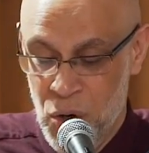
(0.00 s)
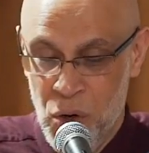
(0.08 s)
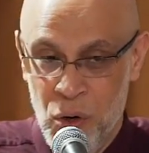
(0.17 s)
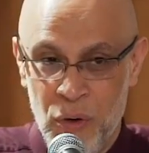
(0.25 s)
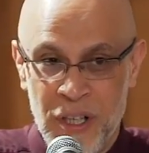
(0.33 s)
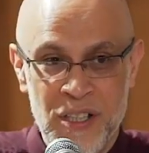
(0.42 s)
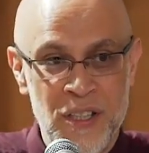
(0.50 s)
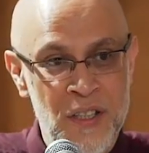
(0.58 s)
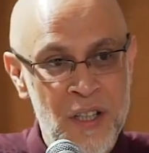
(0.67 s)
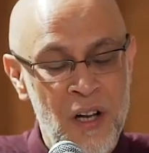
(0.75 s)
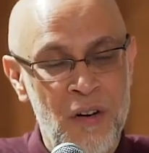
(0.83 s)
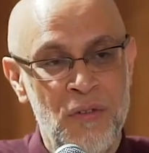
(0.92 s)
or it's
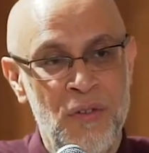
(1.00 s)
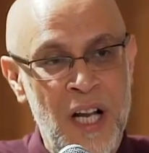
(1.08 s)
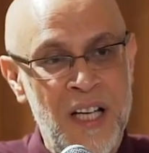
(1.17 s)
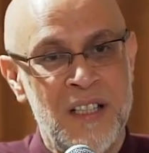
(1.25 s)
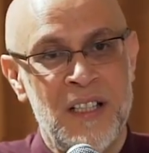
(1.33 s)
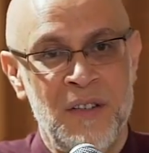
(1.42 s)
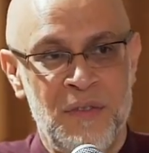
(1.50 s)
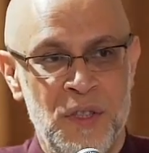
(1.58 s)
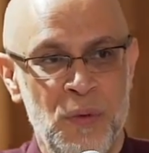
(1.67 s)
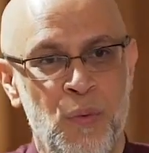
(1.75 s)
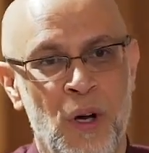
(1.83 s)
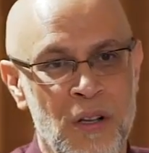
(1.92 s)
not relative
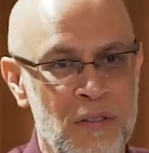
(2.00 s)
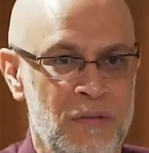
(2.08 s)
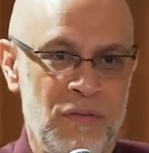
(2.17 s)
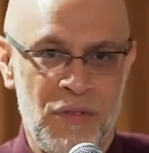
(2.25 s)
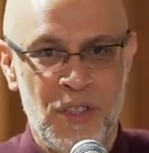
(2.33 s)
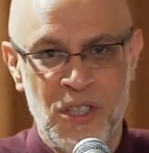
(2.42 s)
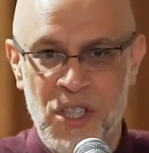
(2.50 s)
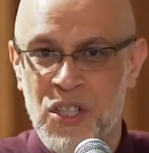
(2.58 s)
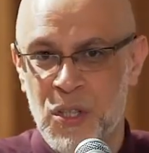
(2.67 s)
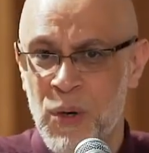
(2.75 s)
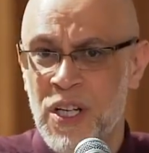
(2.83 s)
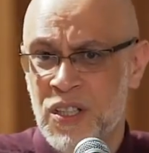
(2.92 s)
to what the
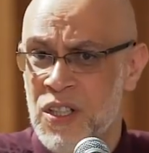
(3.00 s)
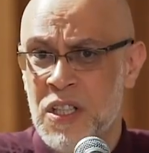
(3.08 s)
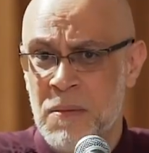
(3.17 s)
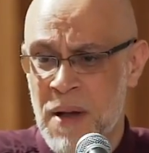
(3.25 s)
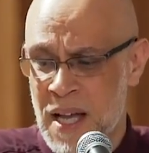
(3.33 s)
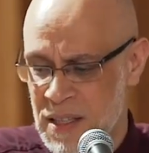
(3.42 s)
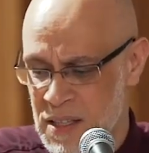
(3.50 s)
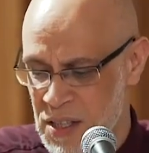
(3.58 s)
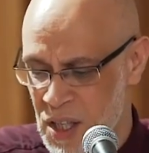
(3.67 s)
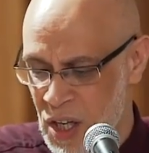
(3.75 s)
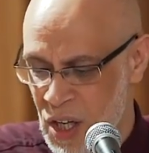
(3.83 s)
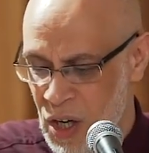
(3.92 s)
situation
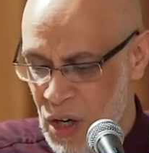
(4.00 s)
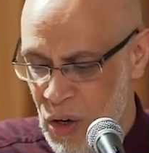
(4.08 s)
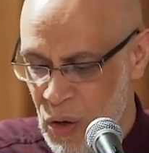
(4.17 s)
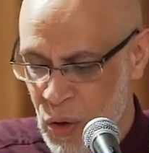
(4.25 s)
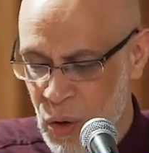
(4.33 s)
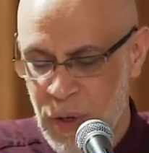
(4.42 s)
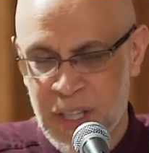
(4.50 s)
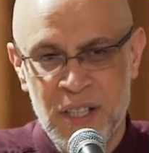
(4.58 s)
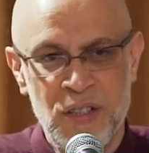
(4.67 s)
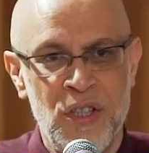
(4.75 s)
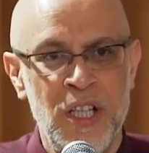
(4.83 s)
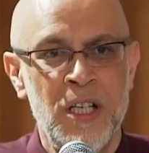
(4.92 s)
demands, or
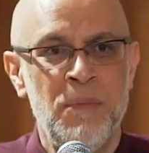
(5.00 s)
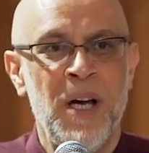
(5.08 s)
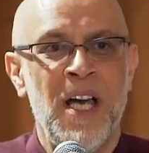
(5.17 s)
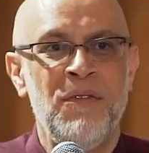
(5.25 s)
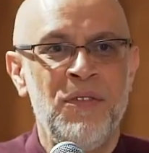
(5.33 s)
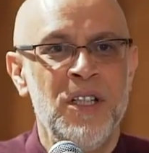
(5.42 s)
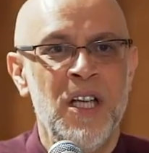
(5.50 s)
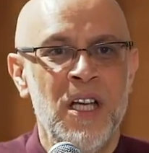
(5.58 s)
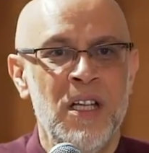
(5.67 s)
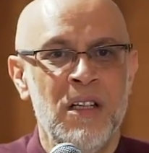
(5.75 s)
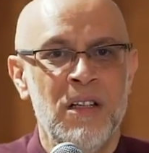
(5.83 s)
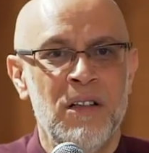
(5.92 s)
it's triggered by
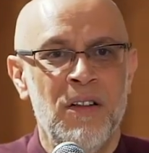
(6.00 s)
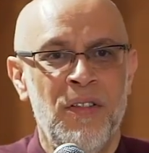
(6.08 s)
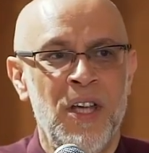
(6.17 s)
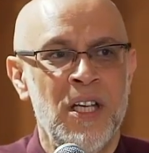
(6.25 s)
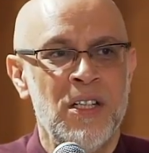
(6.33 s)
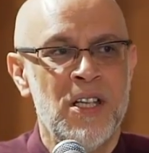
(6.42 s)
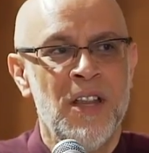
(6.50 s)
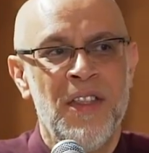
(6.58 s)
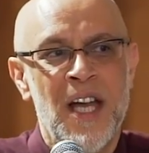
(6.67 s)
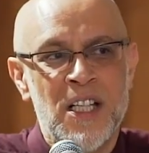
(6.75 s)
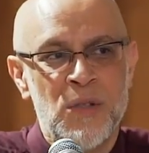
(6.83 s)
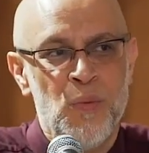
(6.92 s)
everyday things. And
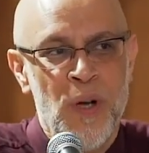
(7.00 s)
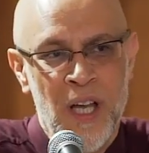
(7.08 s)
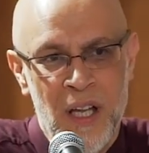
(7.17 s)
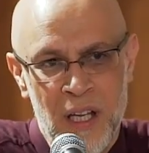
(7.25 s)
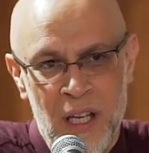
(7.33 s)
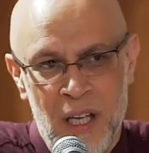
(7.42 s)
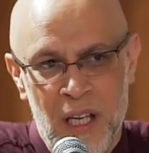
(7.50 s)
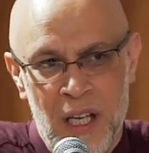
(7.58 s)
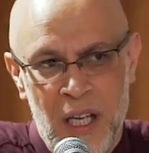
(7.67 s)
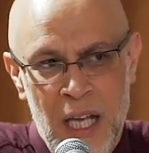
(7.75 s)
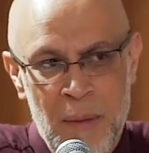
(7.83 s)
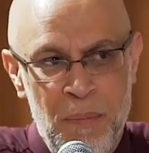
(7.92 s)
that's where
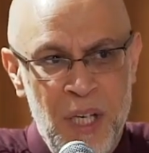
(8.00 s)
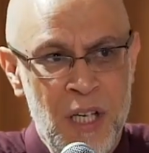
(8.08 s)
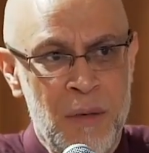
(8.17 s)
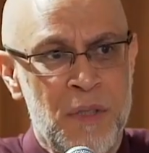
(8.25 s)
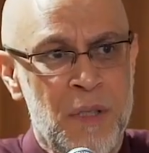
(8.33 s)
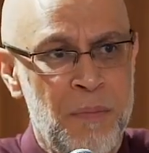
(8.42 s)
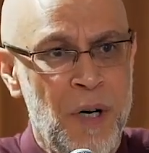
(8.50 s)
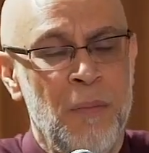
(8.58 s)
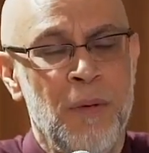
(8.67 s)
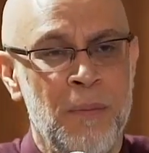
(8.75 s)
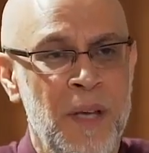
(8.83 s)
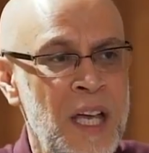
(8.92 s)
it becomes a
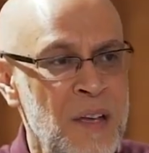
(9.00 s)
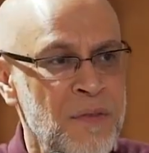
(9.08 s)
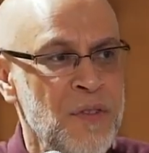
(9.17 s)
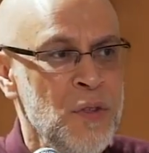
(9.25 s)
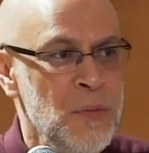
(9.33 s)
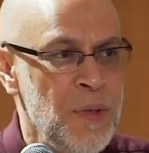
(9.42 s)
problem. If you